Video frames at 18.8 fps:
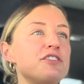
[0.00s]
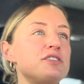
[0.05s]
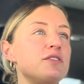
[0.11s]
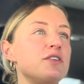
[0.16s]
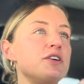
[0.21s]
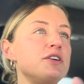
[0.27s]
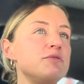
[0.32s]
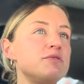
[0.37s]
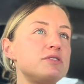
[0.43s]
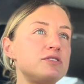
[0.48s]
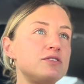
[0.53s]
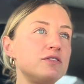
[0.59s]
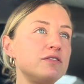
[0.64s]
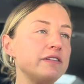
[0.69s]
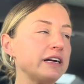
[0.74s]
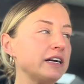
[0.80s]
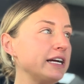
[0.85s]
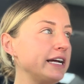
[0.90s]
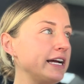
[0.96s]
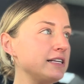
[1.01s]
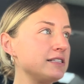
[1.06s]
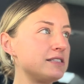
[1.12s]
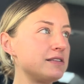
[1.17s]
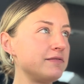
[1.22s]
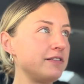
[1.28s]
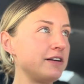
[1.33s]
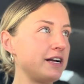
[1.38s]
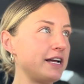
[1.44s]
of all, he was still very
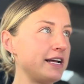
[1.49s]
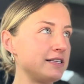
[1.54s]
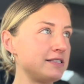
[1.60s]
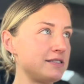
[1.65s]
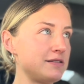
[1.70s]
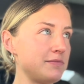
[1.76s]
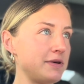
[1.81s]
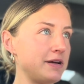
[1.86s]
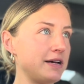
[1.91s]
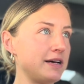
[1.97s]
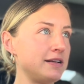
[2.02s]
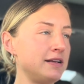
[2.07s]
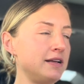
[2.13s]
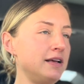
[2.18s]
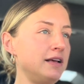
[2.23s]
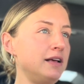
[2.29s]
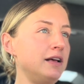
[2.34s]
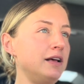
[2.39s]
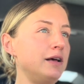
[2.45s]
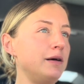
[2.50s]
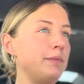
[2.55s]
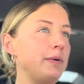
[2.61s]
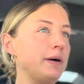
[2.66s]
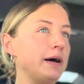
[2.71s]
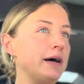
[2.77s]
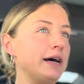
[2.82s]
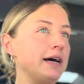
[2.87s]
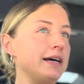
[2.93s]
handsome man,
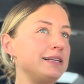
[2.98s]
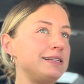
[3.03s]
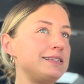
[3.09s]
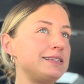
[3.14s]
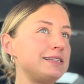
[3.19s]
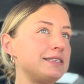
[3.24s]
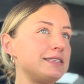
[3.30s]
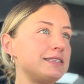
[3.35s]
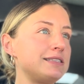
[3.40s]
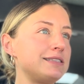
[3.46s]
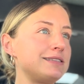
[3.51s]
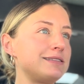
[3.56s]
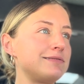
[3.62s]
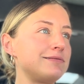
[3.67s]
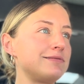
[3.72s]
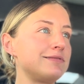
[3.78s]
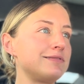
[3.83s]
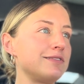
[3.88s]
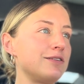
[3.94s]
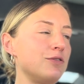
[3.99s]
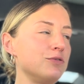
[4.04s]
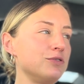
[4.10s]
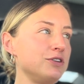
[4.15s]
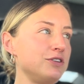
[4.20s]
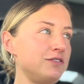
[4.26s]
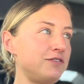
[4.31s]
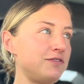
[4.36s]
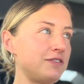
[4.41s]
but
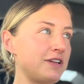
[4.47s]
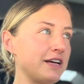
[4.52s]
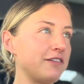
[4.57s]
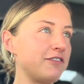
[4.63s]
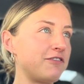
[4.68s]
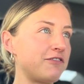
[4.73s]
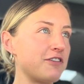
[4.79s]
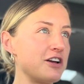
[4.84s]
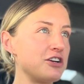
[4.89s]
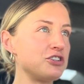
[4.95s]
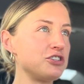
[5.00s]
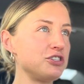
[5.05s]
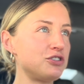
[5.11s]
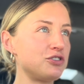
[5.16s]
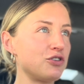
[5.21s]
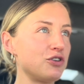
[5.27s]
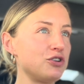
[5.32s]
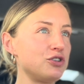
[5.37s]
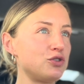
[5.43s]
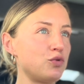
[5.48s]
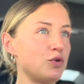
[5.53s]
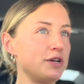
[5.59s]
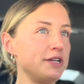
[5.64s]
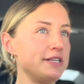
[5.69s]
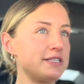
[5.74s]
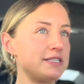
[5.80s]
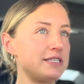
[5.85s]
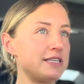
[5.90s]
only like freshly turned
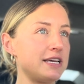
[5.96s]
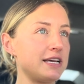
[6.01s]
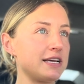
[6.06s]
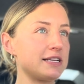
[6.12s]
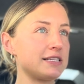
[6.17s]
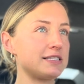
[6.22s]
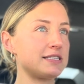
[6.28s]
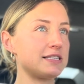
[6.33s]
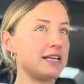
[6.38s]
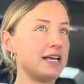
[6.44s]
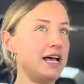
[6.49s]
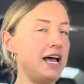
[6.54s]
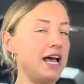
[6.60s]
26.